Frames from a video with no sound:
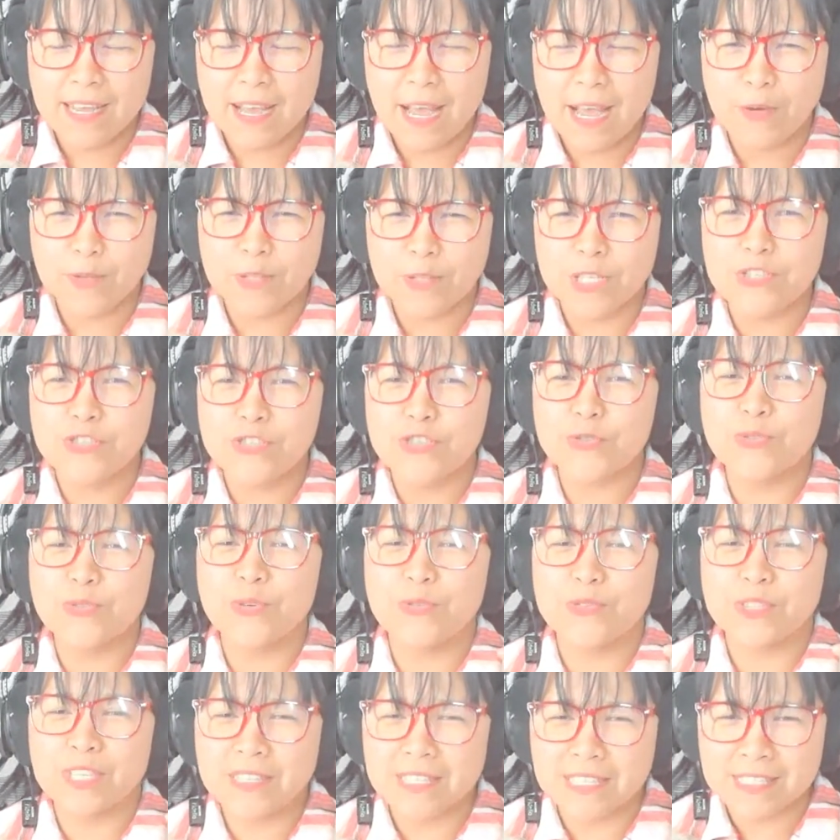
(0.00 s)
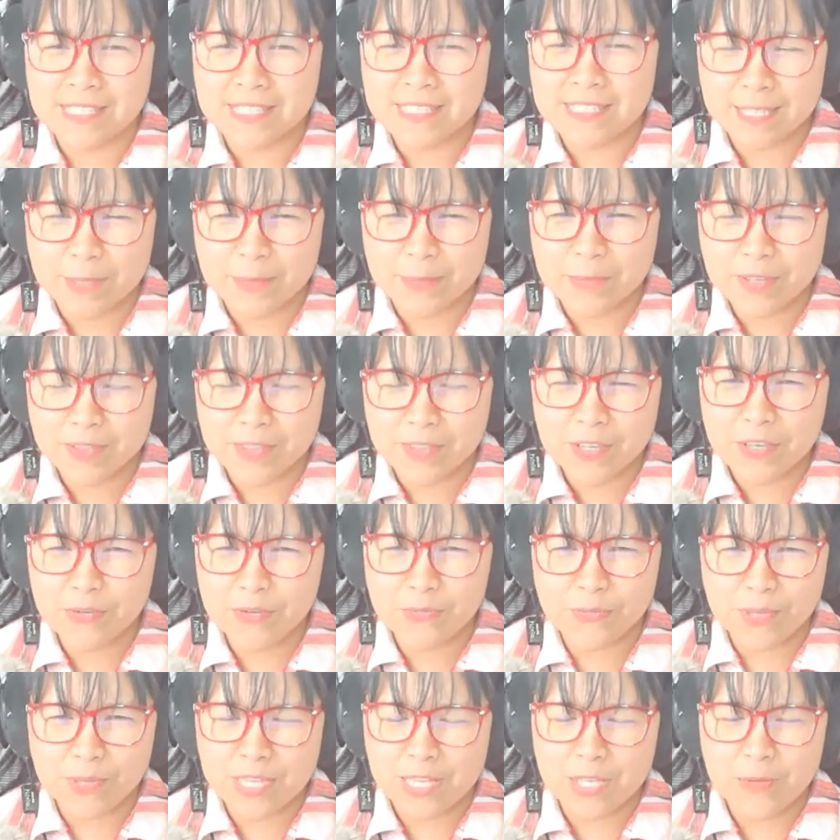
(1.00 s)
How did you know that this is something that
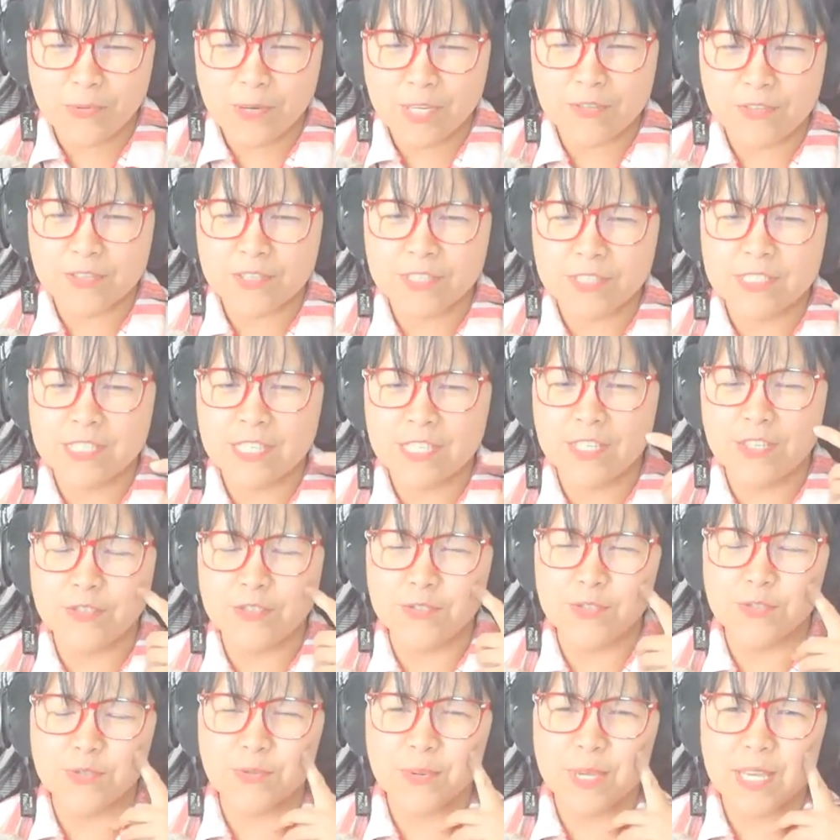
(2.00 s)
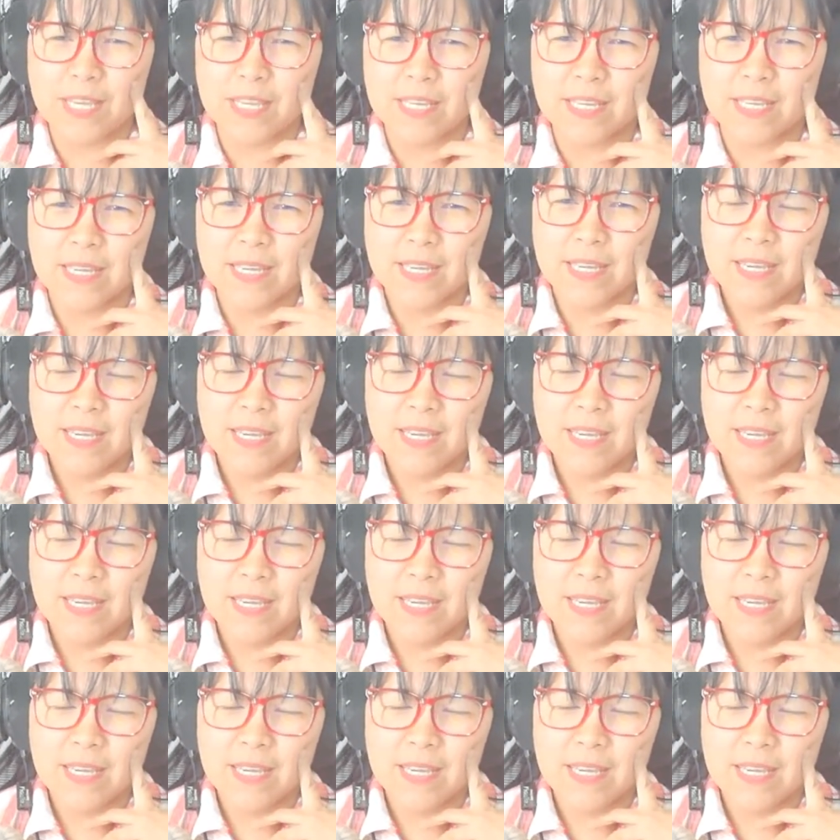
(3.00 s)
you really want to continue doing?